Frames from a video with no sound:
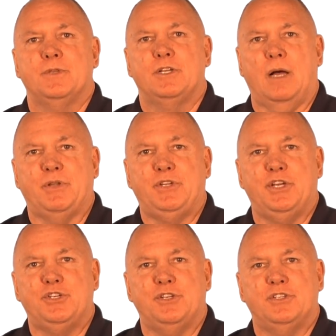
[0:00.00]

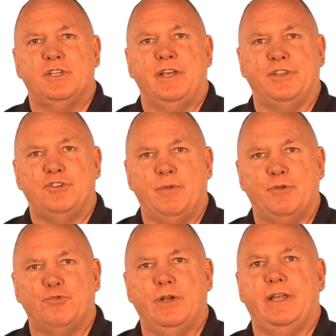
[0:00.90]
competitions, it's going to
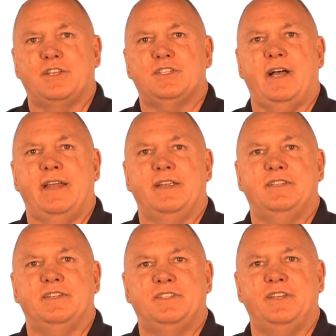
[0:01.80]
be really excited
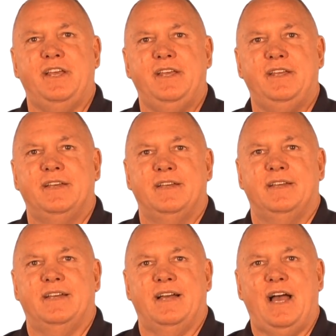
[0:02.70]
to see
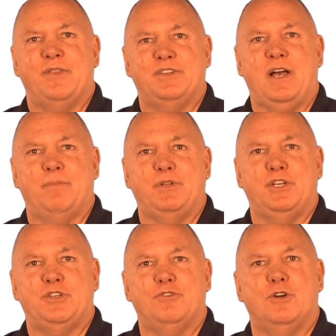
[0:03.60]
how this
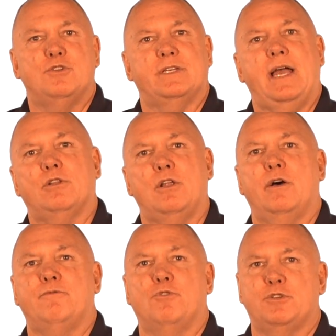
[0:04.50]
competition grows and how
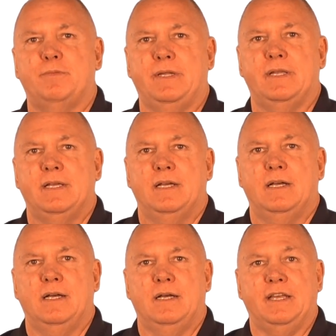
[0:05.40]
law enforcement
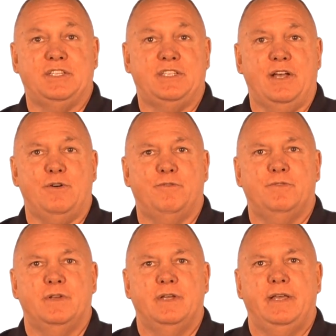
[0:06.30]

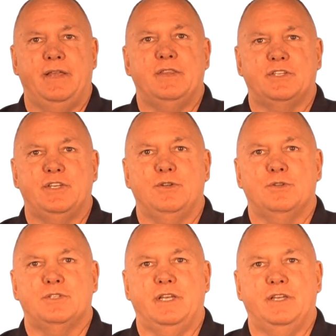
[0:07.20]
itself in the
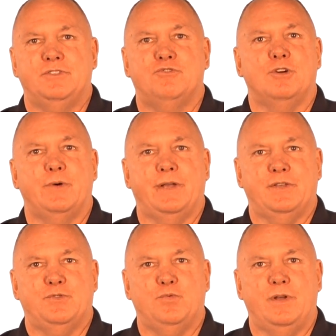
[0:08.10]
skills is growing
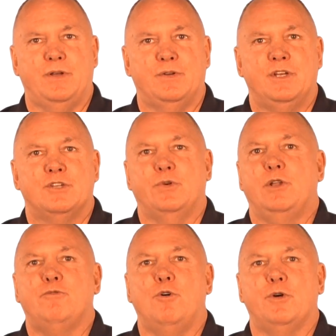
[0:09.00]
as well. So we
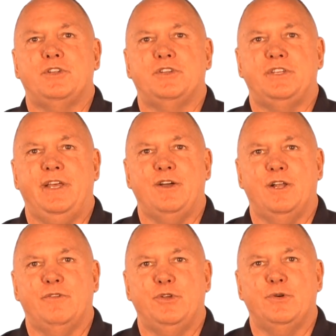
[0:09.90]
look forward to seeing
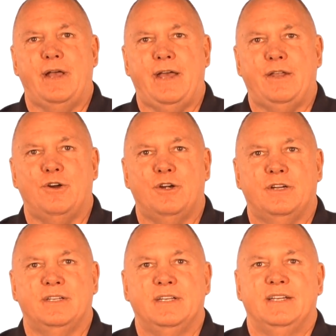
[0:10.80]
all of you at
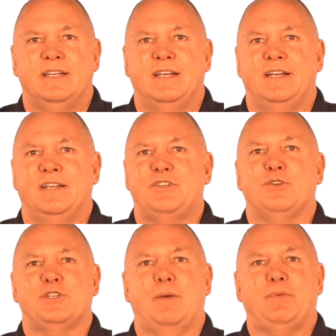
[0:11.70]
our
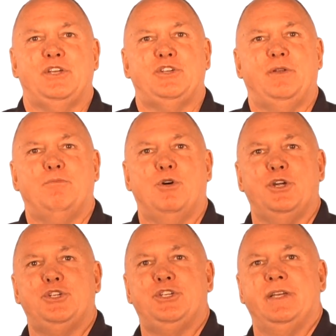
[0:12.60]
skills competition in
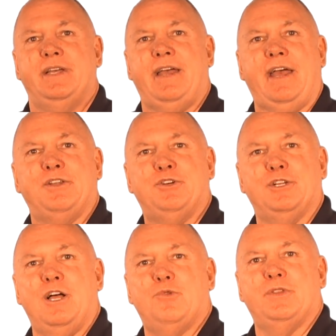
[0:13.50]
March, and good
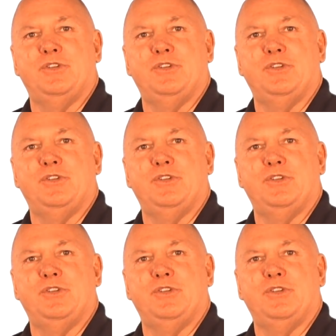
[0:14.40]
luck with